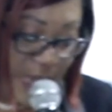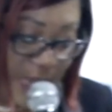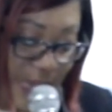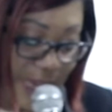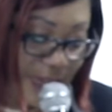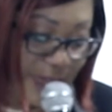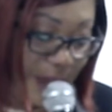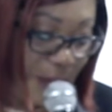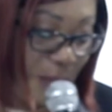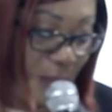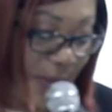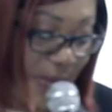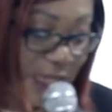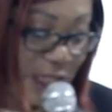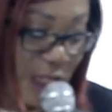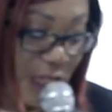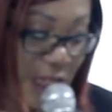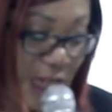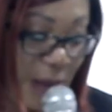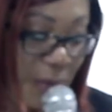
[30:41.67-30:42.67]
in the
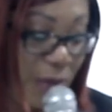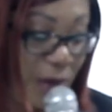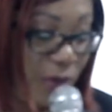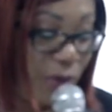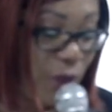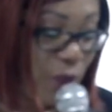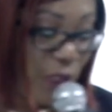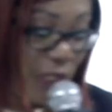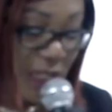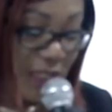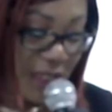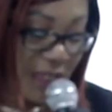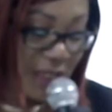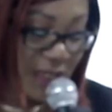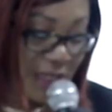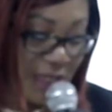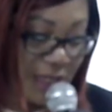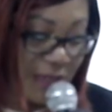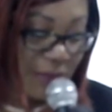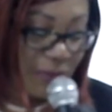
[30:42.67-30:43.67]
mighty name of
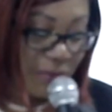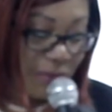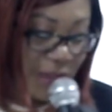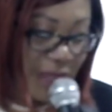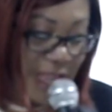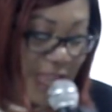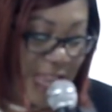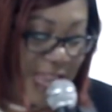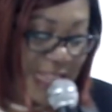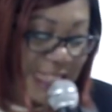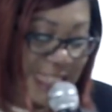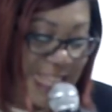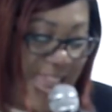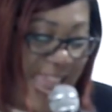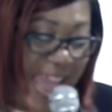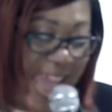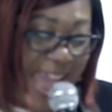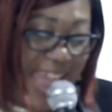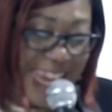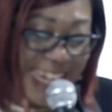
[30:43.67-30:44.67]
Jesus.
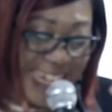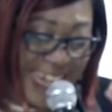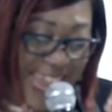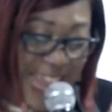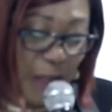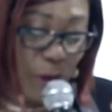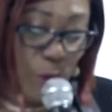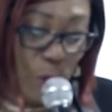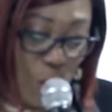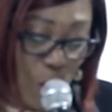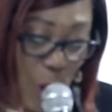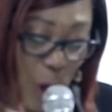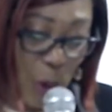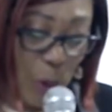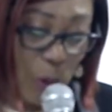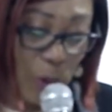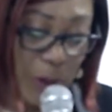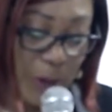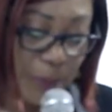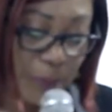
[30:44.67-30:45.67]
Say, I now
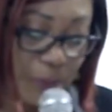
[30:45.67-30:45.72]
know